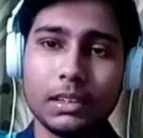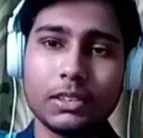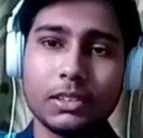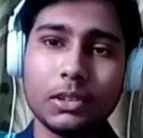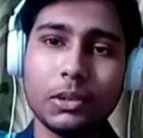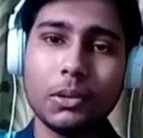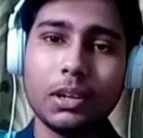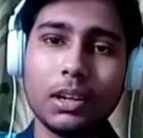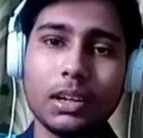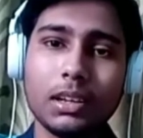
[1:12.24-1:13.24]
So
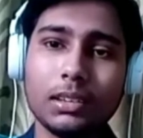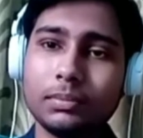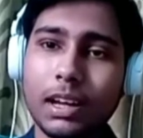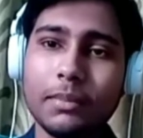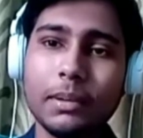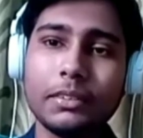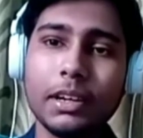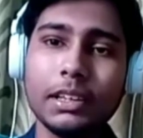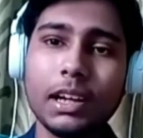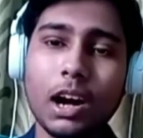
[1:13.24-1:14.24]
uh, I have been
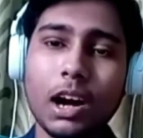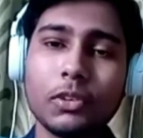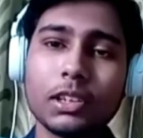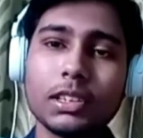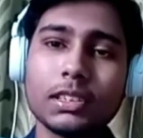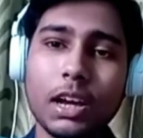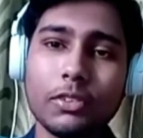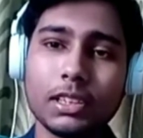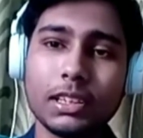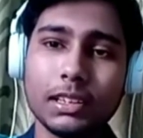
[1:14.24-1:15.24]
creating artworks since I
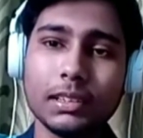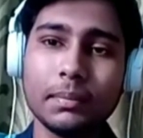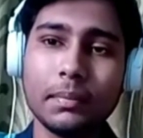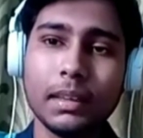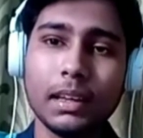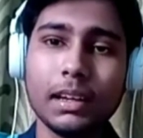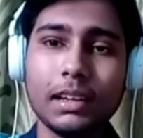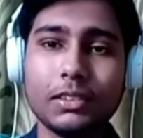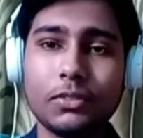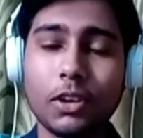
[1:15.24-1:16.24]
was a kid,
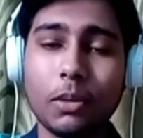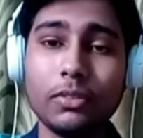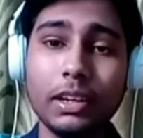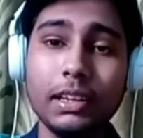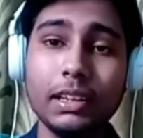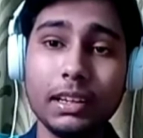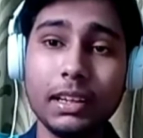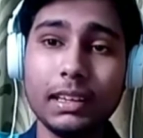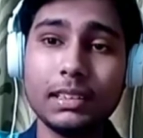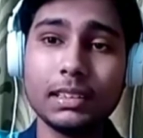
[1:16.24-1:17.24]
and from a very young
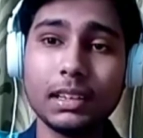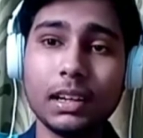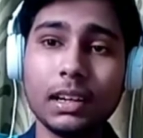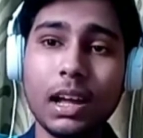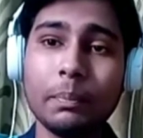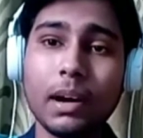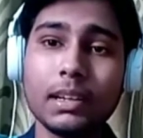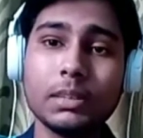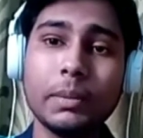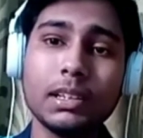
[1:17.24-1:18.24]
age, uh, I
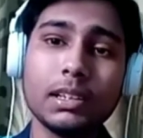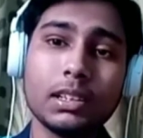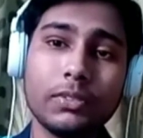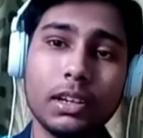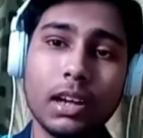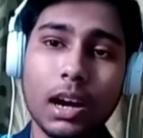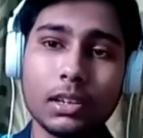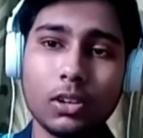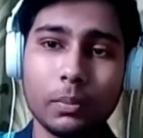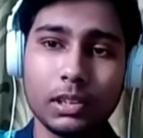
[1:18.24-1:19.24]
participated in different
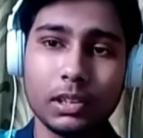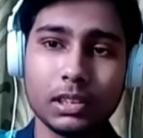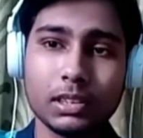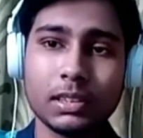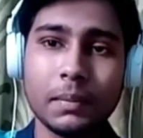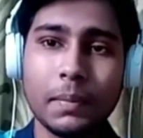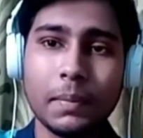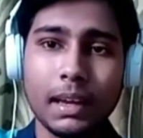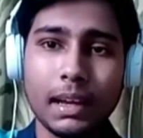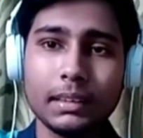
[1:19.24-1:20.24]
art competitions.
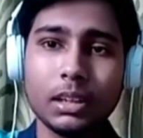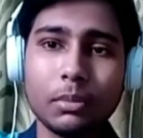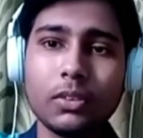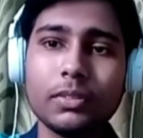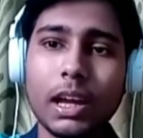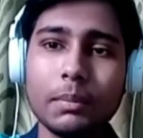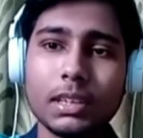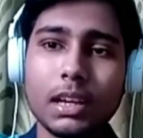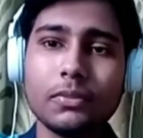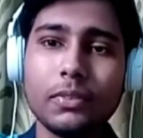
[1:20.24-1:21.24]
And the number of times
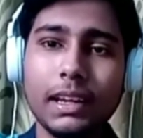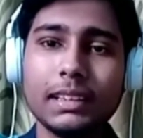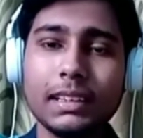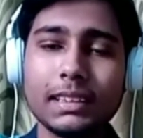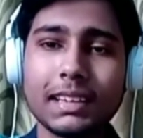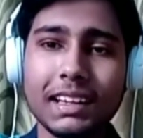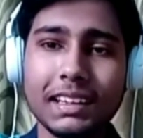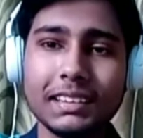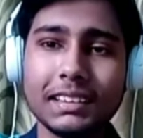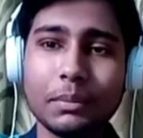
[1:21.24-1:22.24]
I have failed is
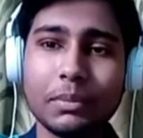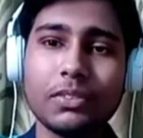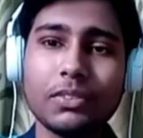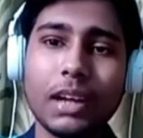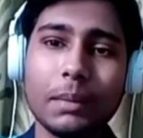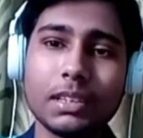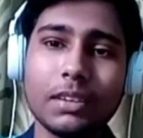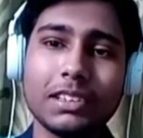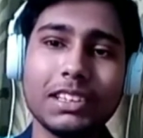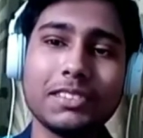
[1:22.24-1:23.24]
higher than the number of times I
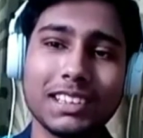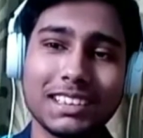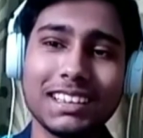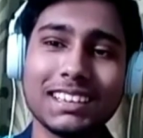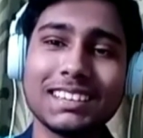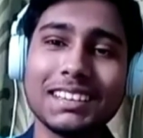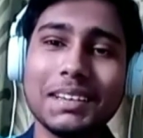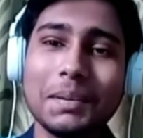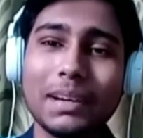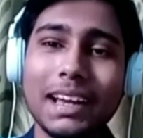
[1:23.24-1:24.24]
have achieved success.
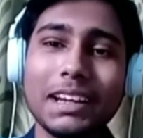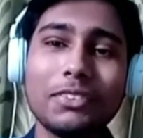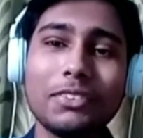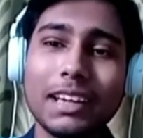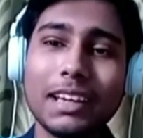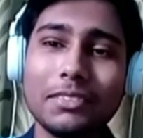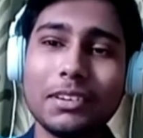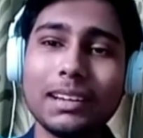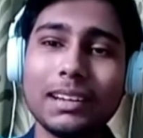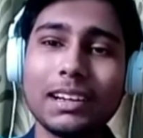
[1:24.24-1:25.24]
But I never gave
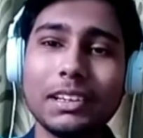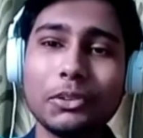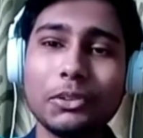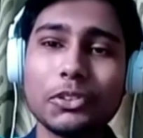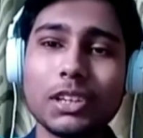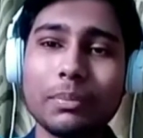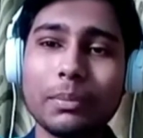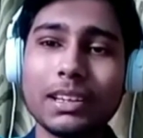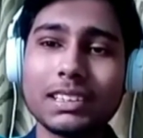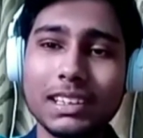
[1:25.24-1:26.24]
up and continued to
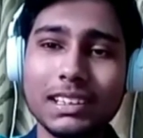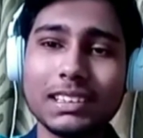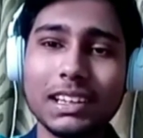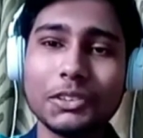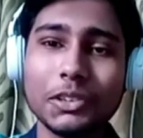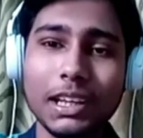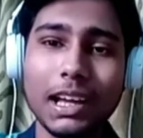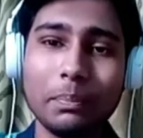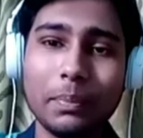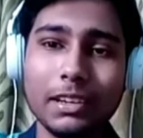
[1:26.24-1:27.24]
sharpen my skills, and today
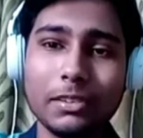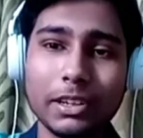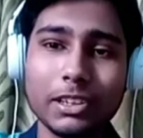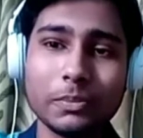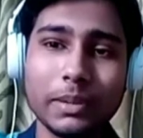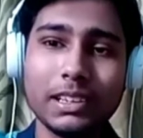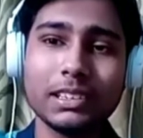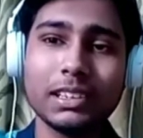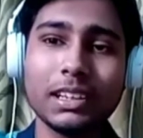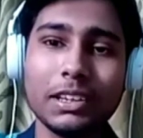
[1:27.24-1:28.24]
I paint much better
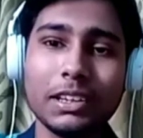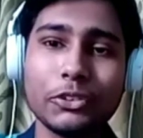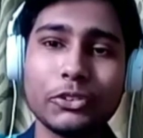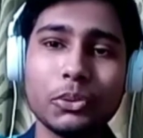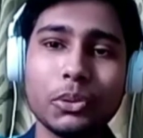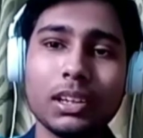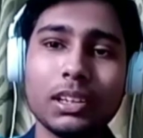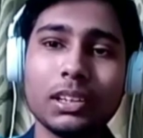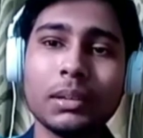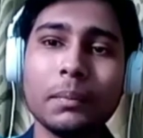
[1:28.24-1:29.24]
than I used to do
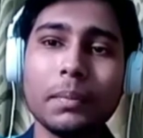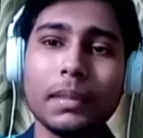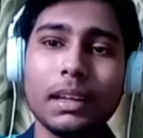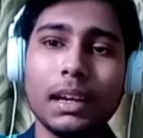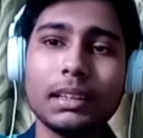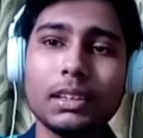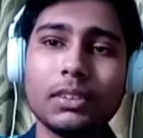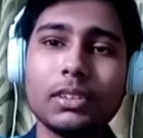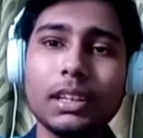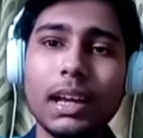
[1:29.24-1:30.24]
earlier. At the end
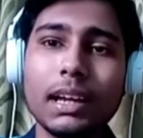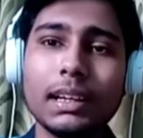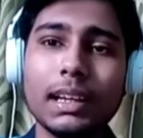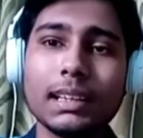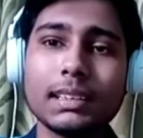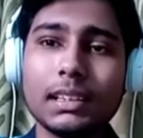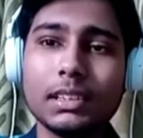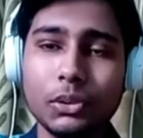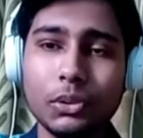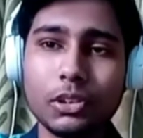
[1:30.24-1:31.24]
of the day, I realized that
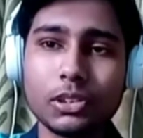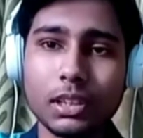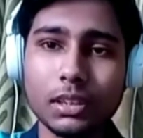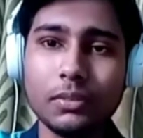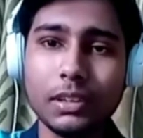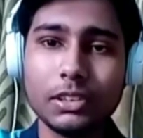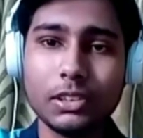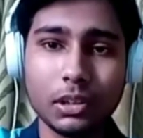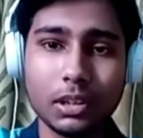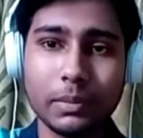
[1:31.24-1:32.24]
you yourself is
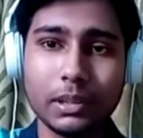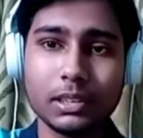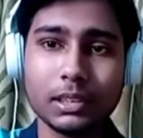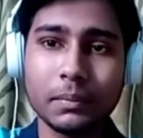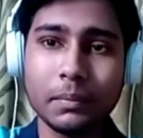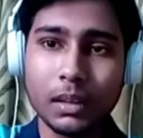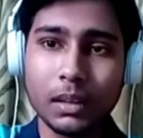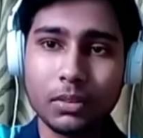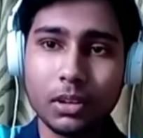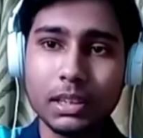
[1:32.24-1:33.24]
your competitor.
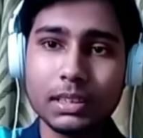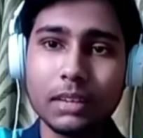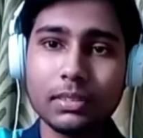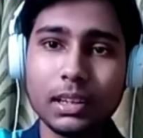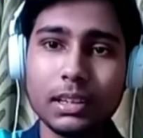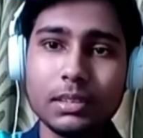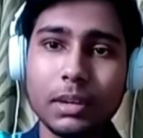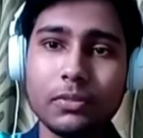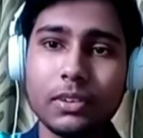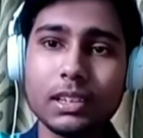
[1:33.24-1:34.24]
From this, I've learned
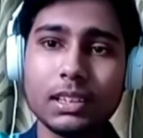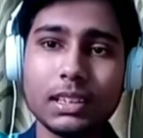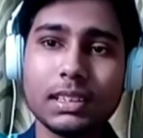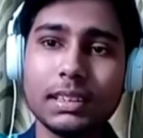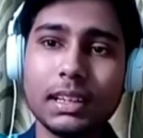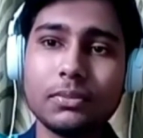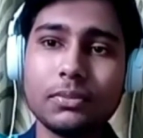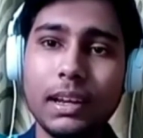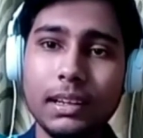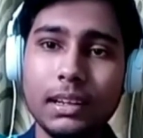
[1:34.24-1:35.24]
my first lesson that
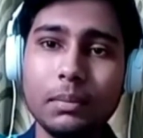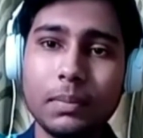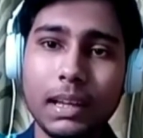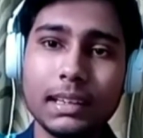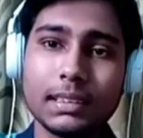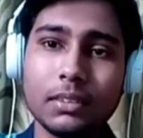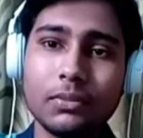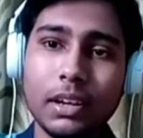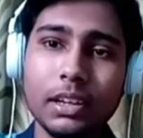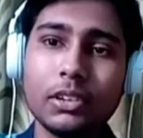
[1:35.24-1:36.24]
failure plays a
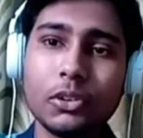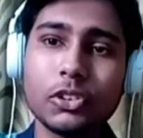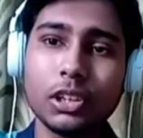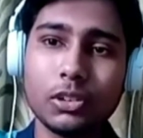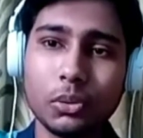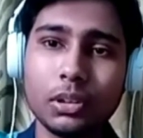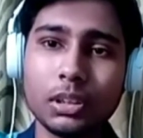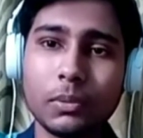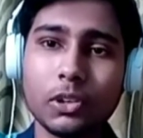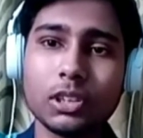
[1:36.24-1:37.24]
very crucial role in the
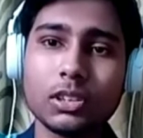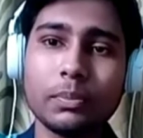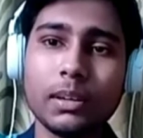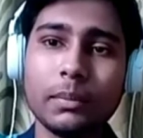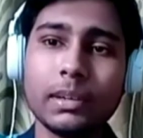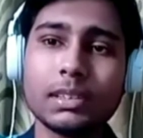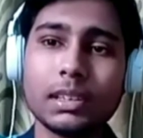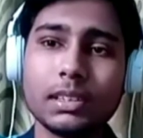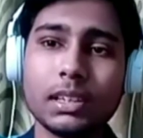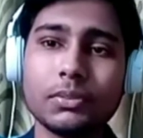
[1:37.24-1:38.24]
process of becoming
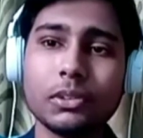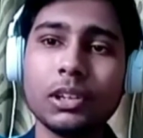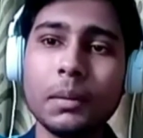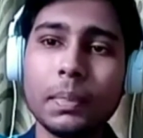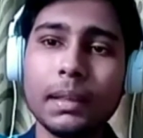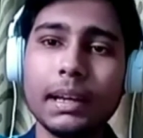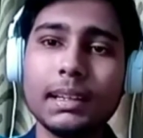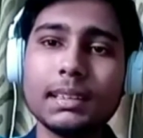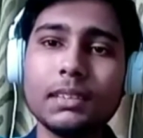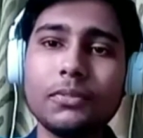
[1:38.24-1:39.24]
successful. It
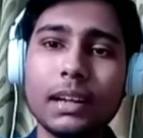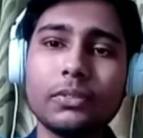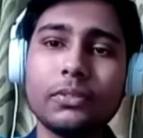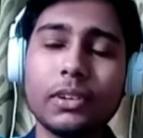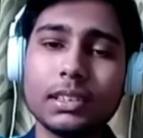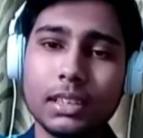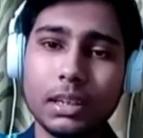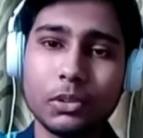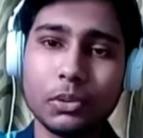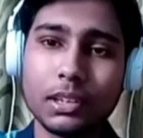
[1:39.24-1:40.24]
is, in fact, the first
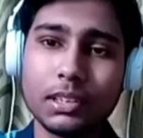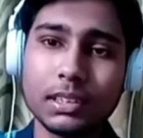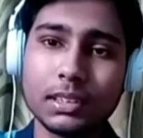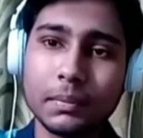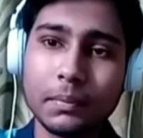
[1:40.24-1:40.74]
step towards it.